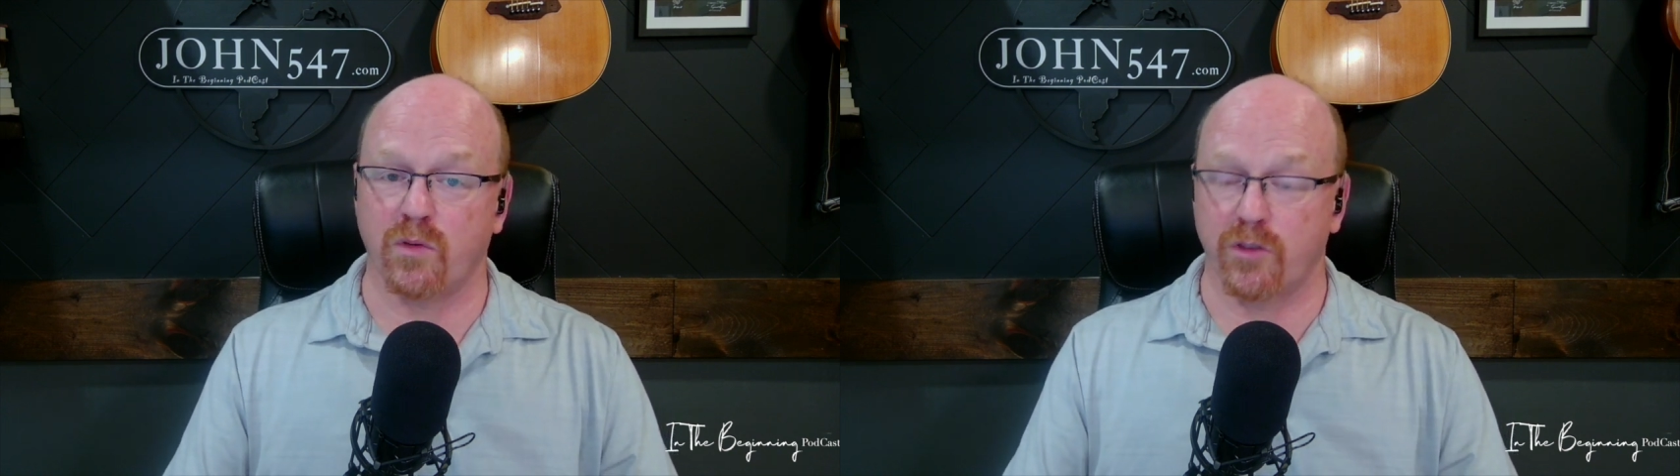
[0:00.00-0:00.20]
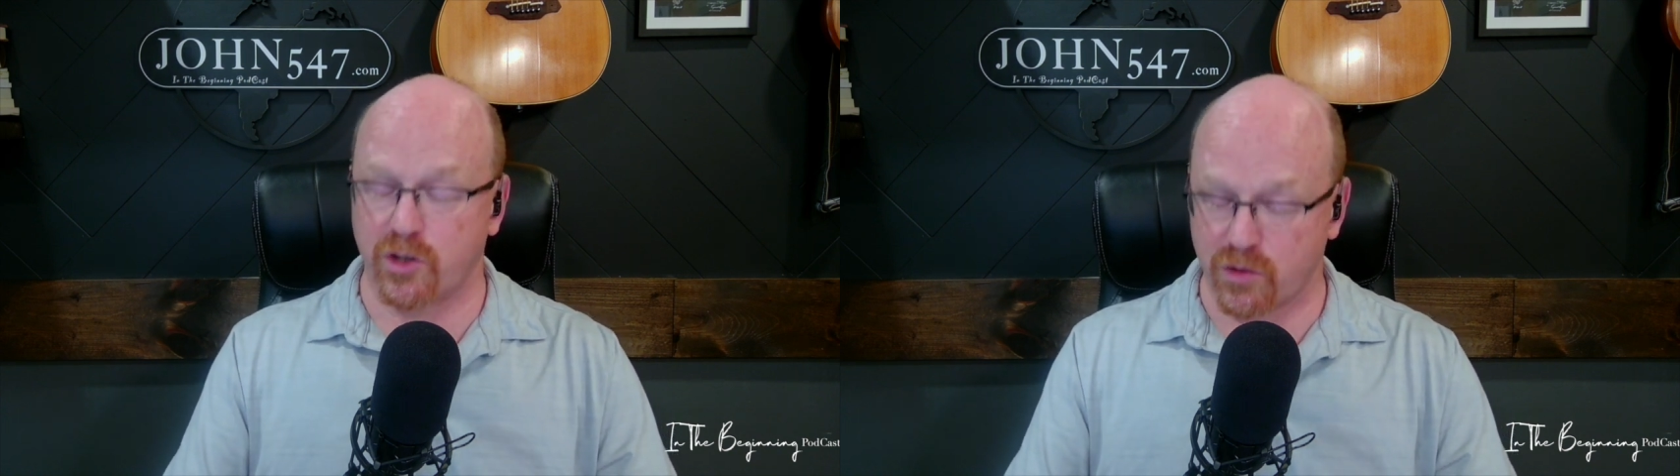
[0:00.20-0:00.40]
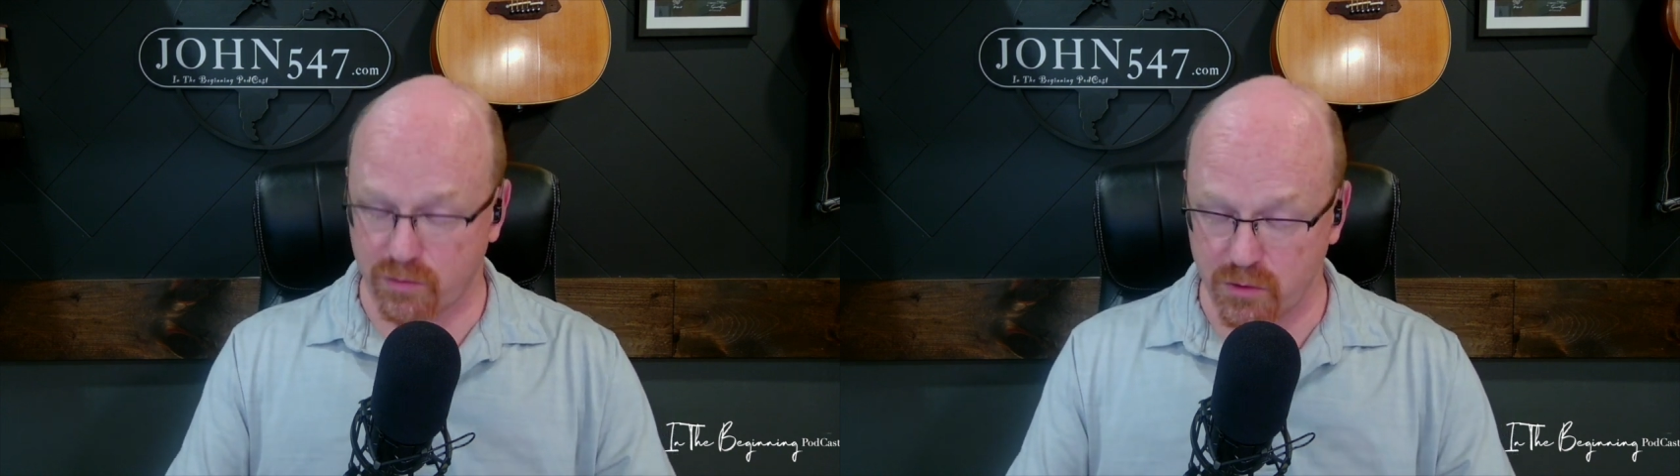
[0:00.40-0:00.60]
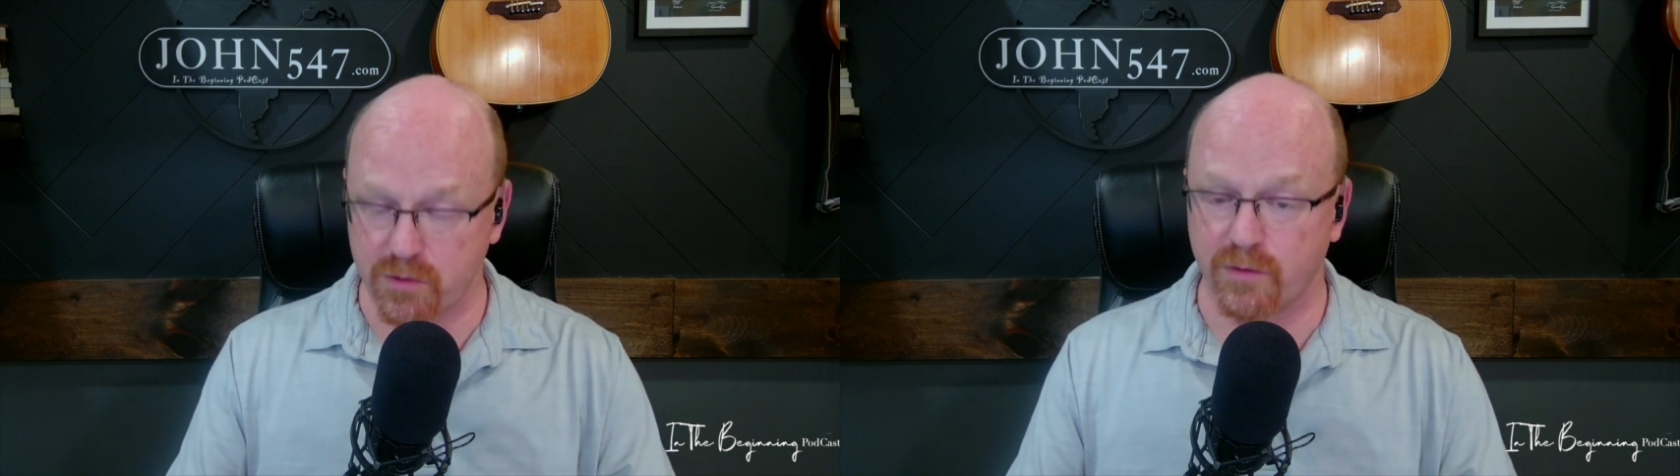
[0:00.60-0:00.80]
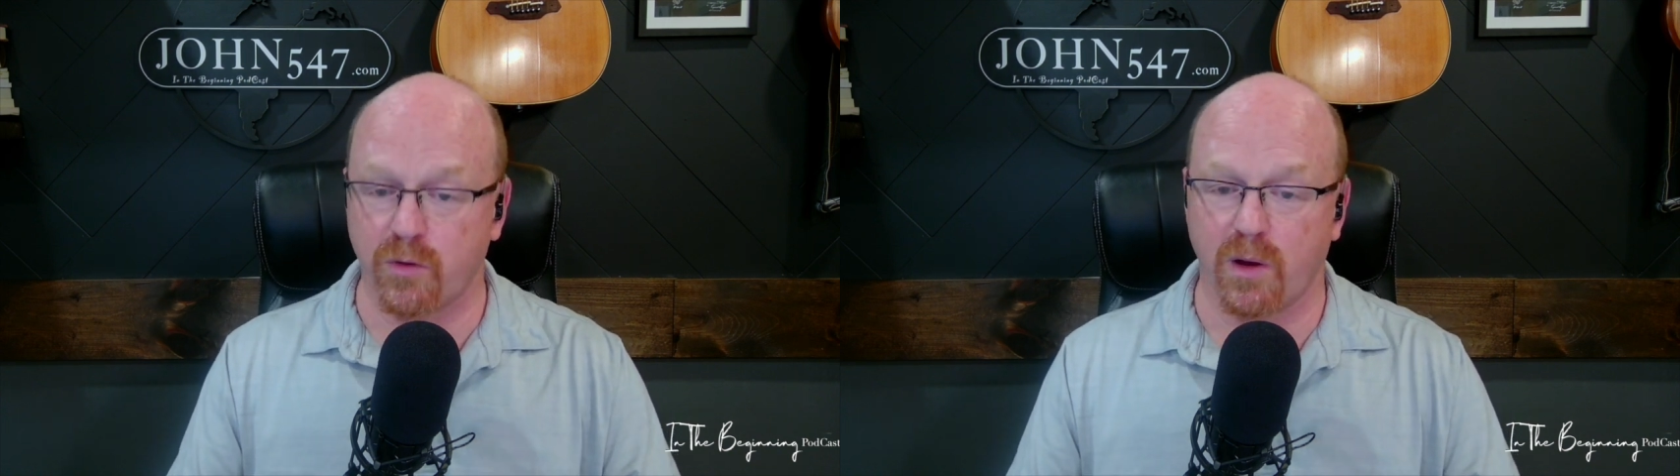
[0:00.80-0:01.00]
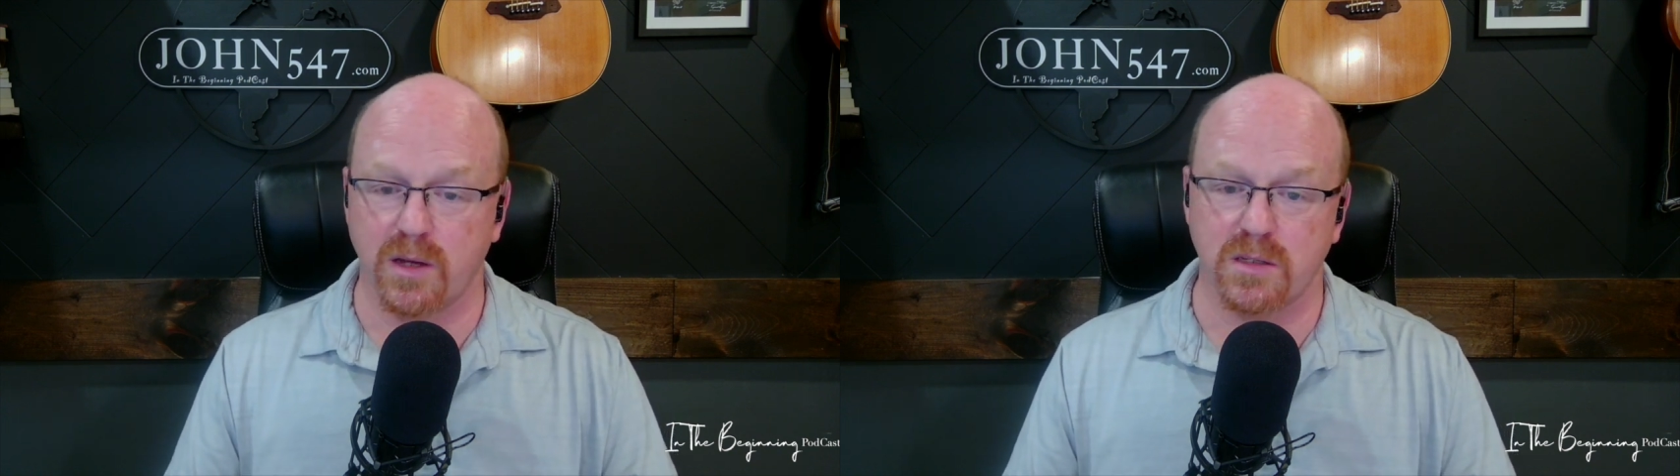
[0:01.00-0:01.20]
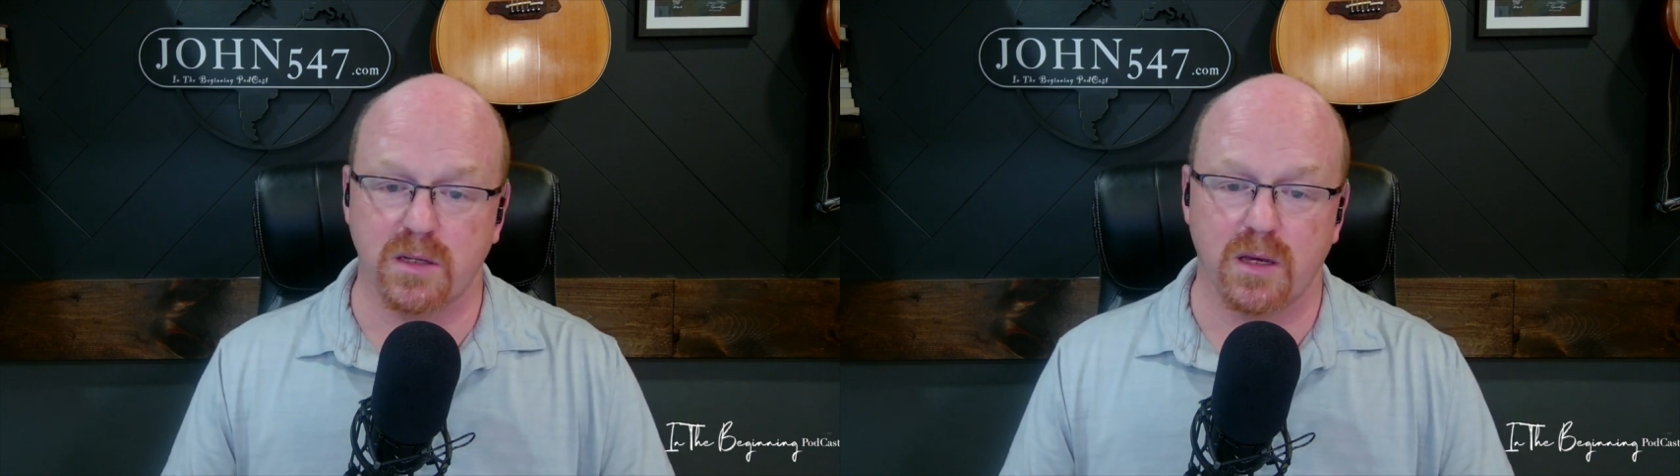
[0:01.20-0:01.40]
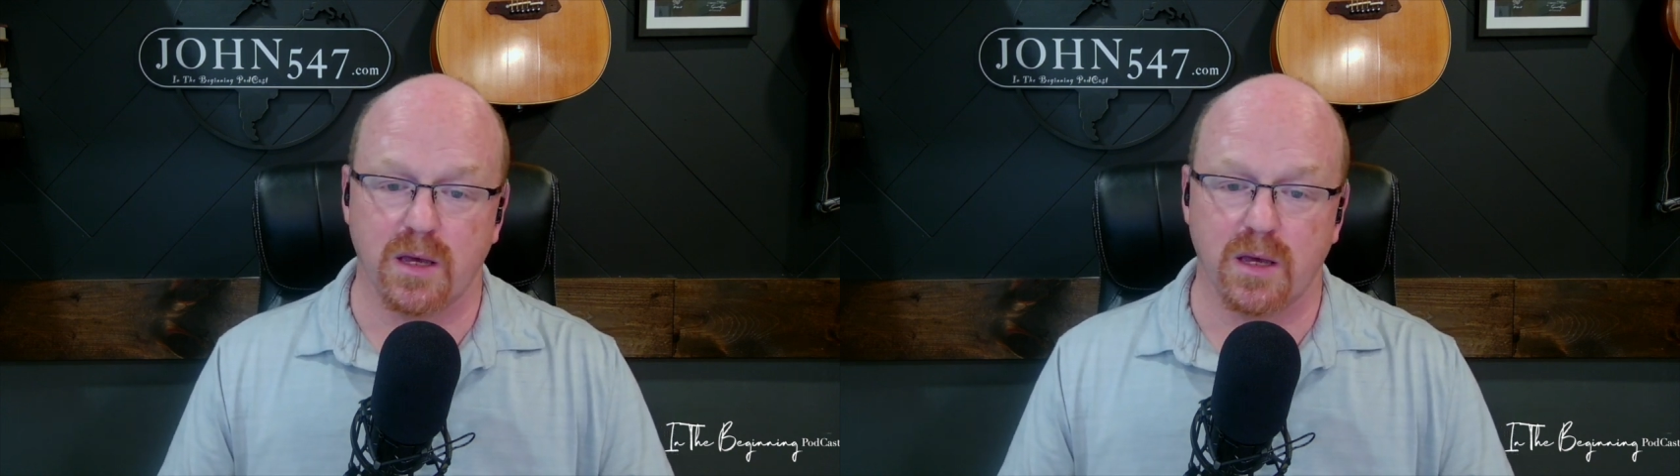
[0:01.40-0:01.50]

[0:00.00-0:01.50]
the truth of Christ,